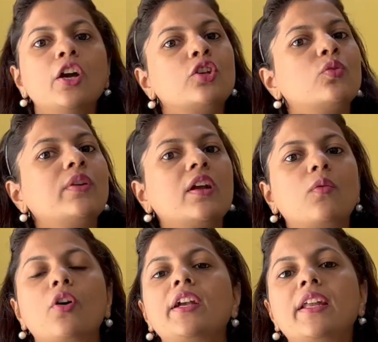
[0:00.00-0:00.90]
you will
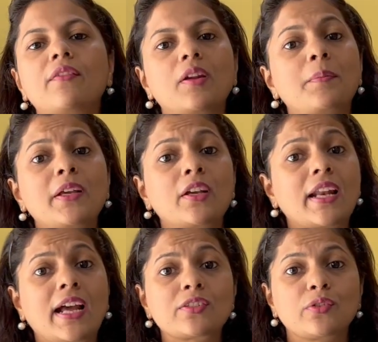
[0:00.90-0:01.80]
avoid developing
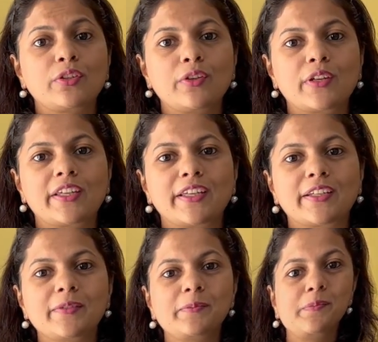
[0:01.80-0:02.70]
cracks on your cake.